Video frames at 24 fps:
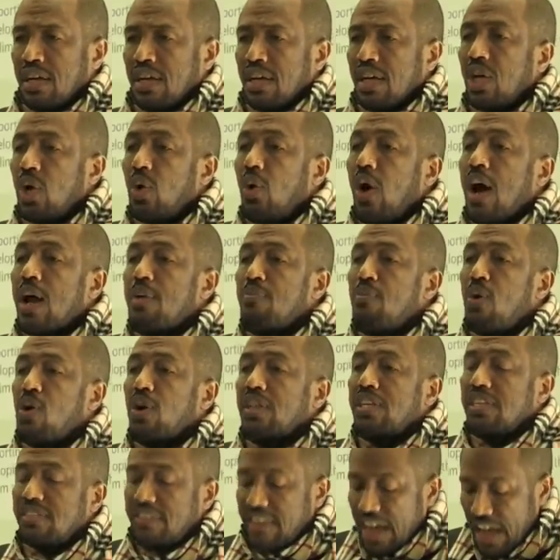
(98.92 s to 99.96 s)
You are more
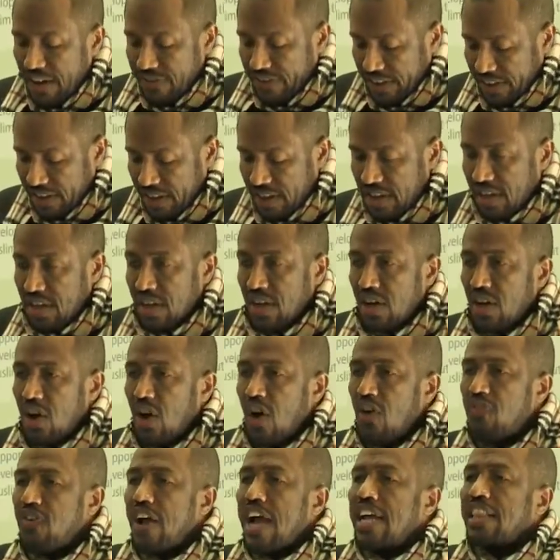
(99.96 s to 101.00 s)
deserving
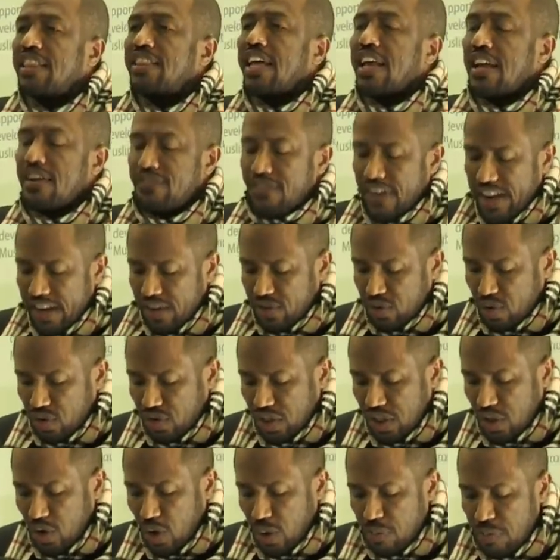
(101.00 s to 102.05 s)
of entering first to
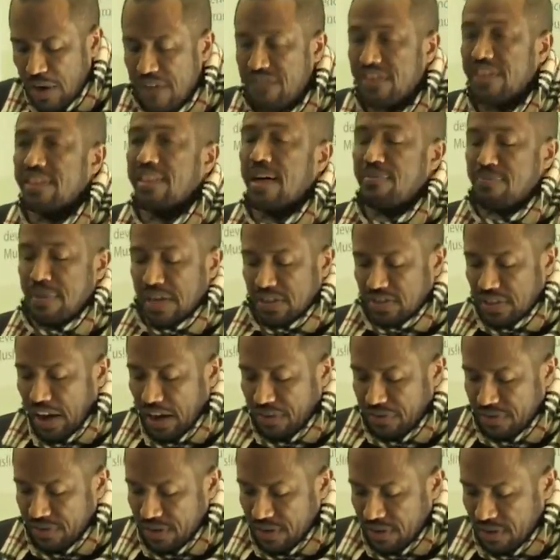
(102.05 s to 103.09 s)
see your beloved than myself.